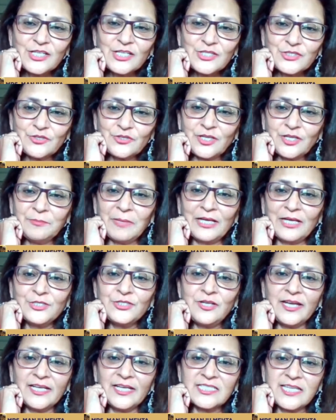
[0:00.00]
So, Himanshu,
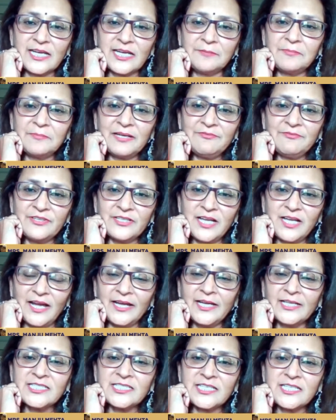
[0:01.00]
I extend
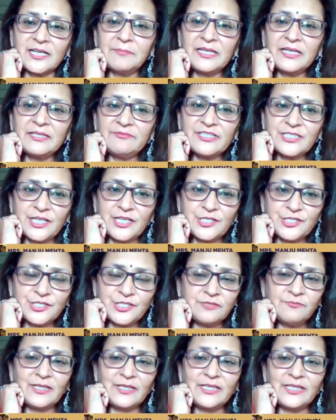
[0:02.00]
my invitation
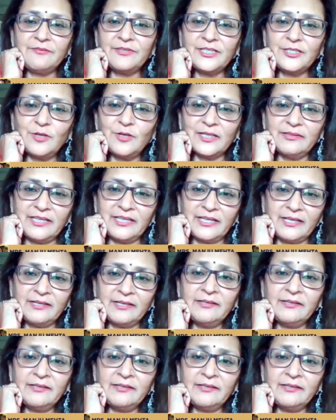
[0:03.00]
whenever you are there.